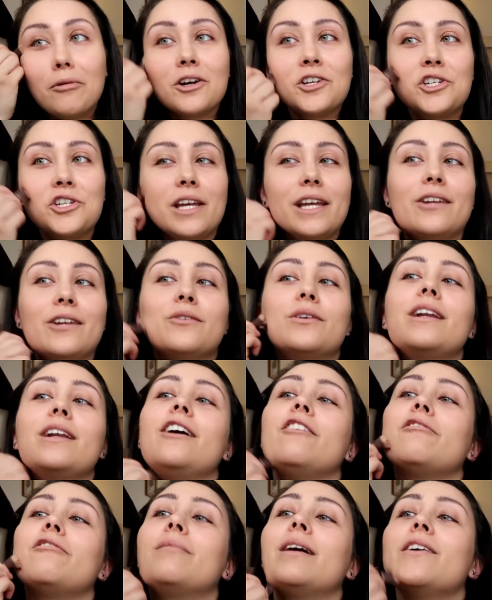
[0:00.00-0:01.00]
brush it in
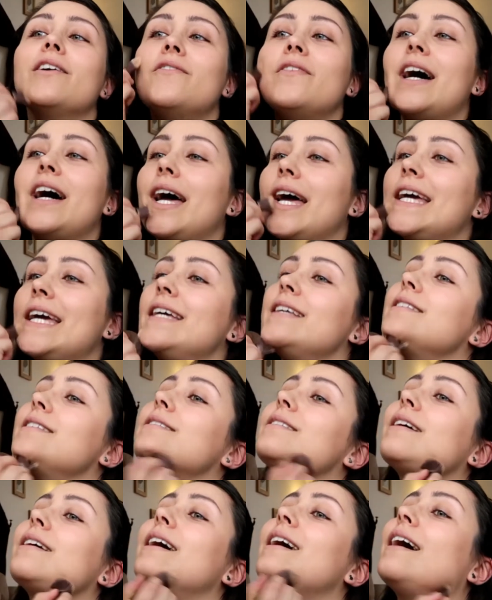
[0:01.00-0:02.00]
all over my face
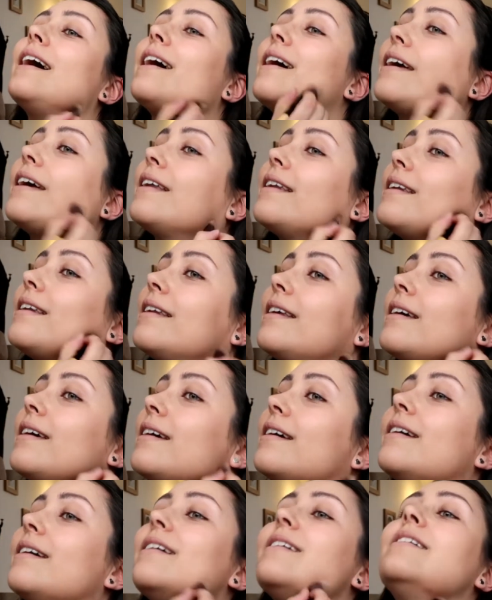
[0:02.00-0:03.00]
and
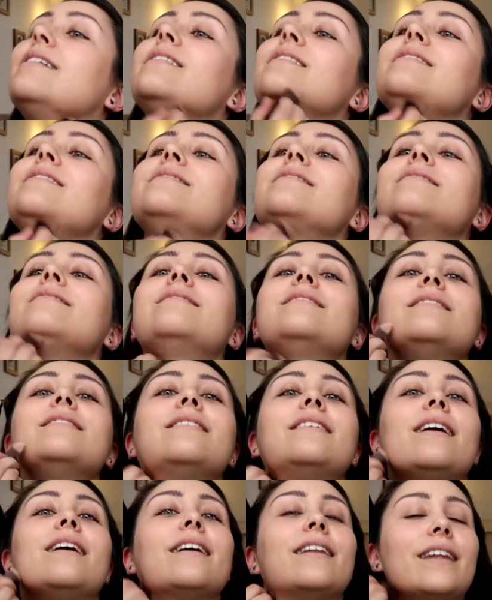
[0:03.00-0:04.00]

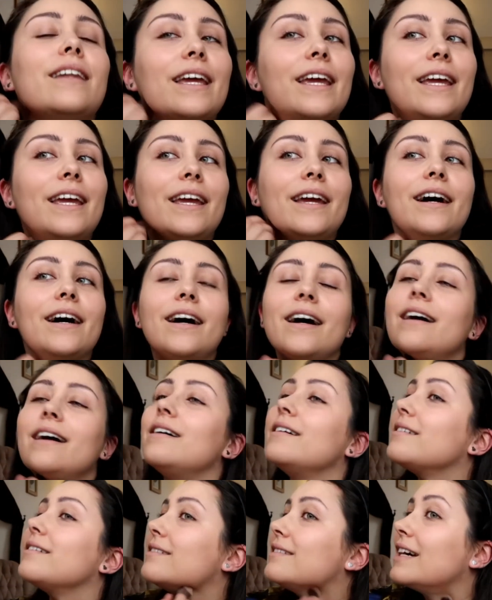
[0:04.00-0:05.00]
under
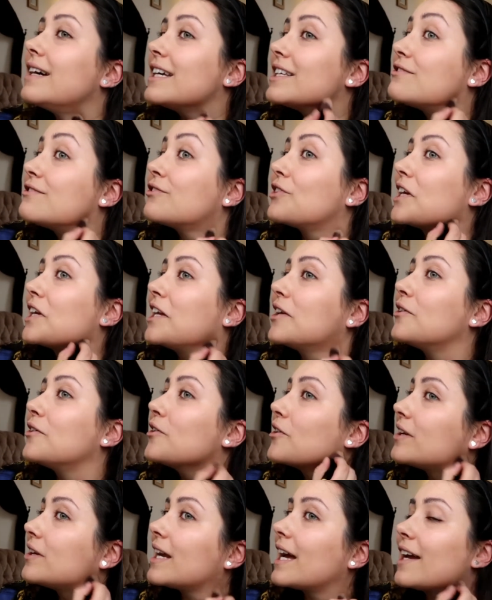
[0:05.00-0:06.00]
here. That's really
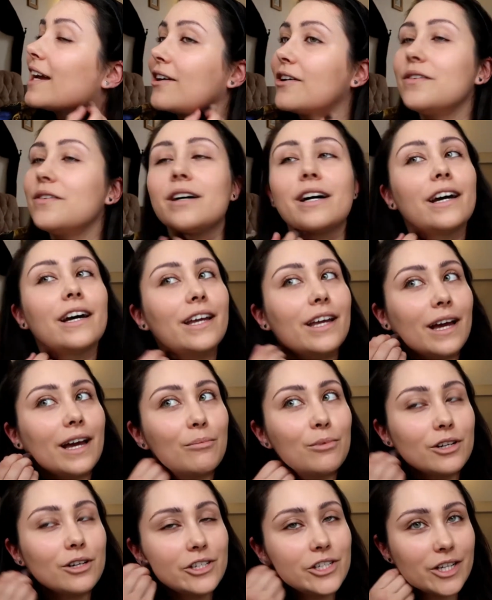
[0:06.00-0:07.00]
not a good angle, I
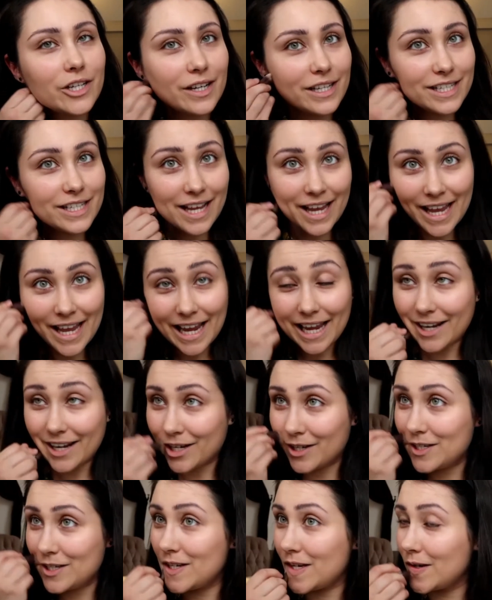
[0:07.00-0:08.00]
apologize.
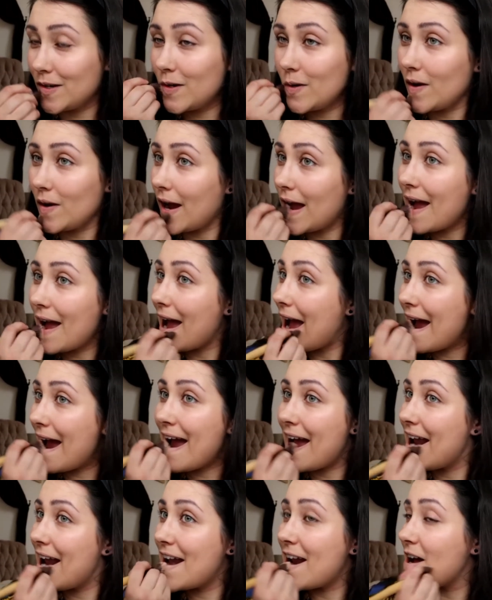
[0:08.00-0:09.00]
And I do
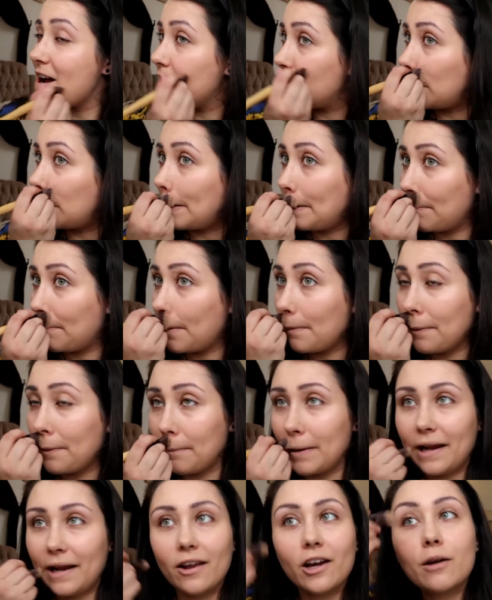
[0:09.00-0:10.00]
know that I
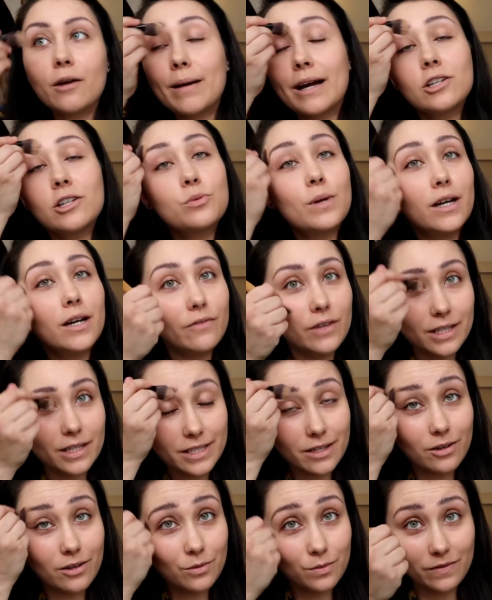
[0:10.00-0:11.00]
probably look about 12
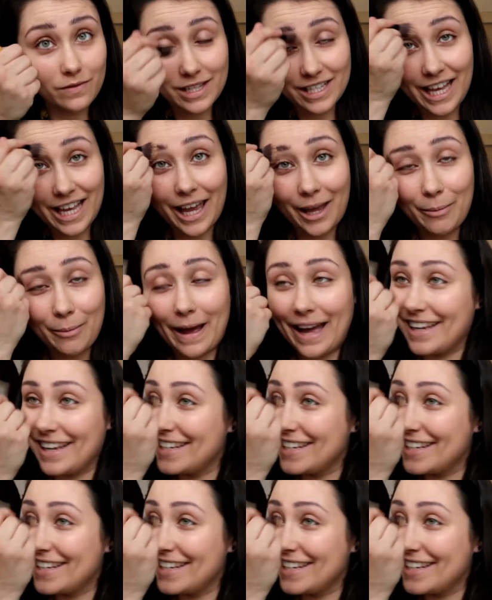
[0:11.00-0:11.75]
years old with this hair.